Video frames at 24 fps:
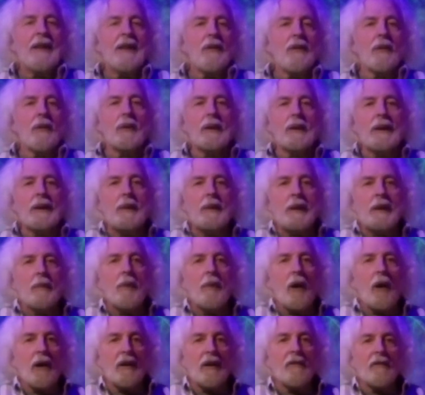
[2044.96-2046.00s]
really been a
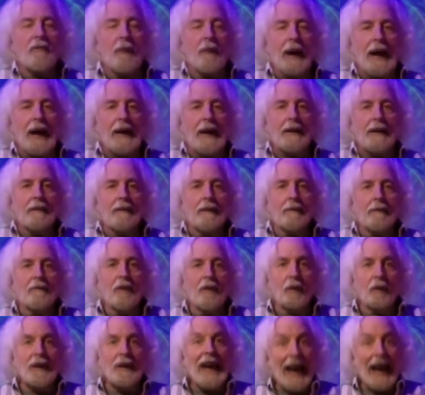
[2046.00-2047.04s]
part of my
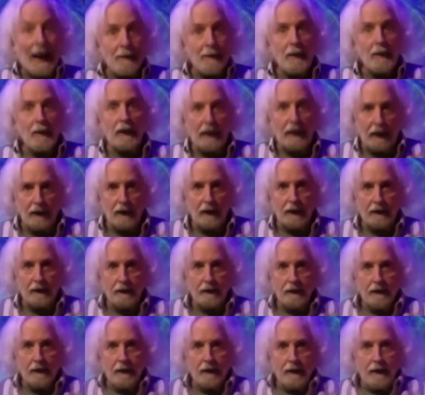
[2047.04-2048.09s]
vocabulary.
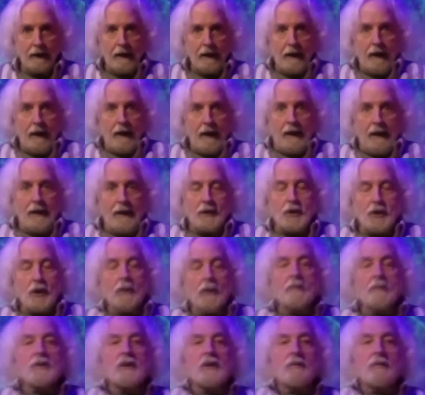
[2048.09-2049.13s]
In
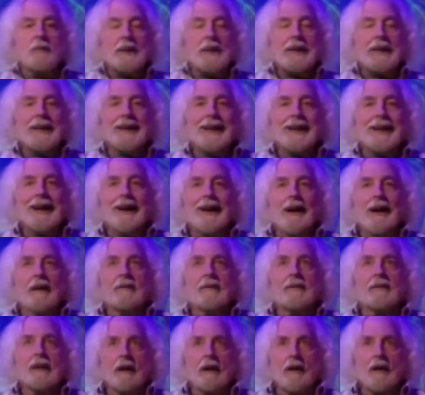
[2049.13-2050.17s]
terms of being a
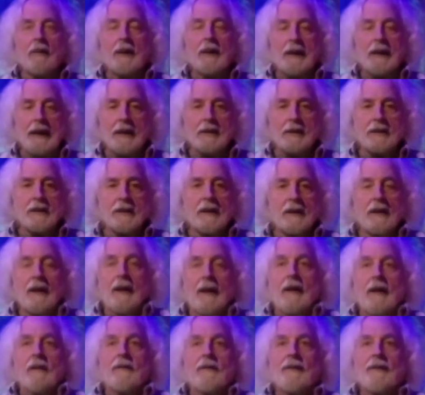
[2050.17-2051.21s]
thereminist,
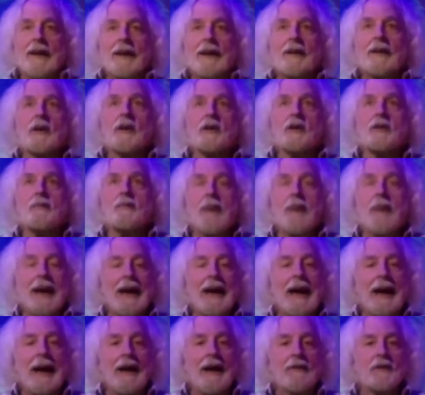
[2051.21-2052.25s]
failures may
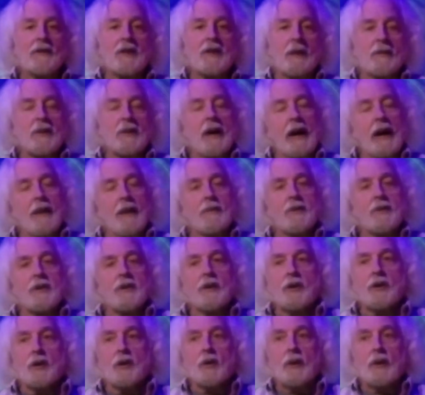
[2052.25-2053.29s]
have sometimes to
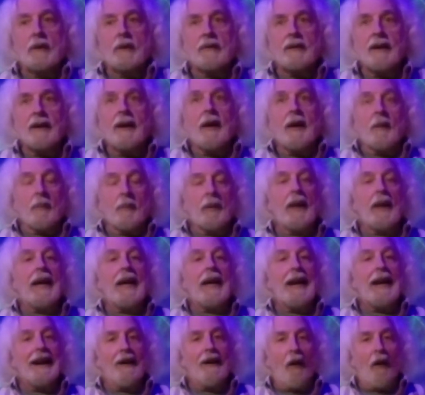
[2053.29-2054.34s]
do with
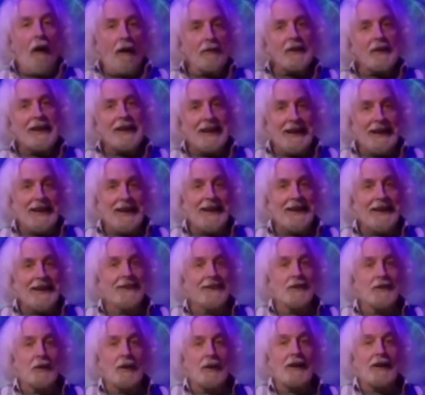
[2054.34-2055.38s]
playing off key
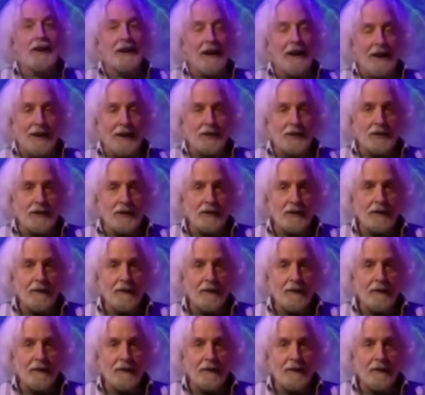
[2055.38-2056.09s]
during a concert.